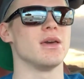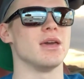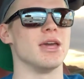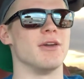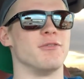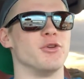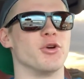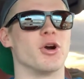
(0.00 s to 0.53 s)

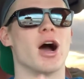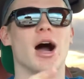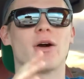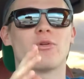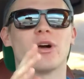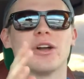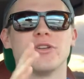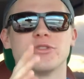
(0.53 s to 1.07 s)
if you're
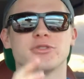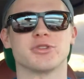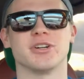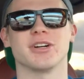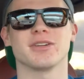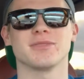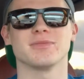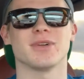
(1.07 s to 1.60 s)
hot rodding your
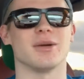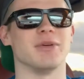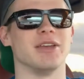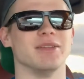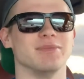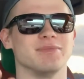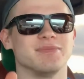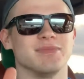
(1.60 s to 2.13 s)
truck, I
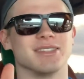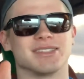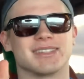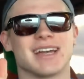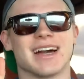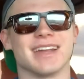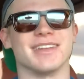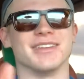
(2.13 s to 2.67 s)
mean, this is
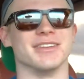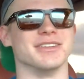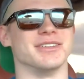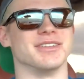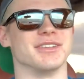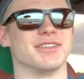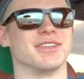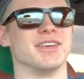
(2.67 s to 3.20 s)
kind of the
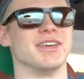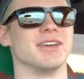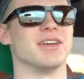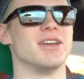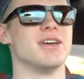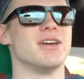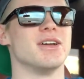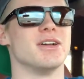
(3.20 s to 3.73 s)

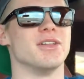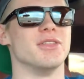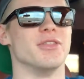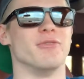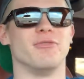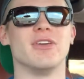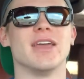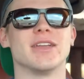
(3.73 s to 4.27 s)
thing.
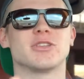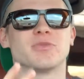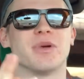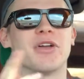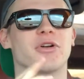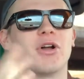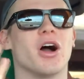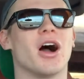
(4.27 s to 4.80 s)
The V8s are
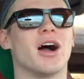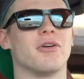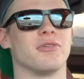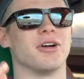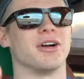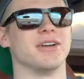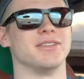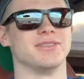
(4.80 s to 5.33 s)
better to hot
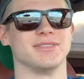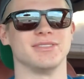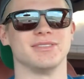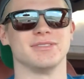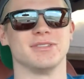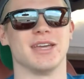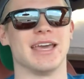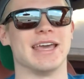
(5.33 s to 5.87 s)
rod,
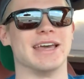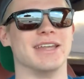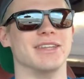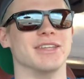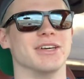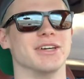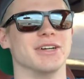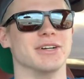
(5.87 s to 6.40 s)

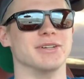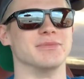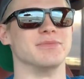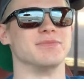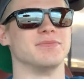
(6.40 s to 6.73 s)
and the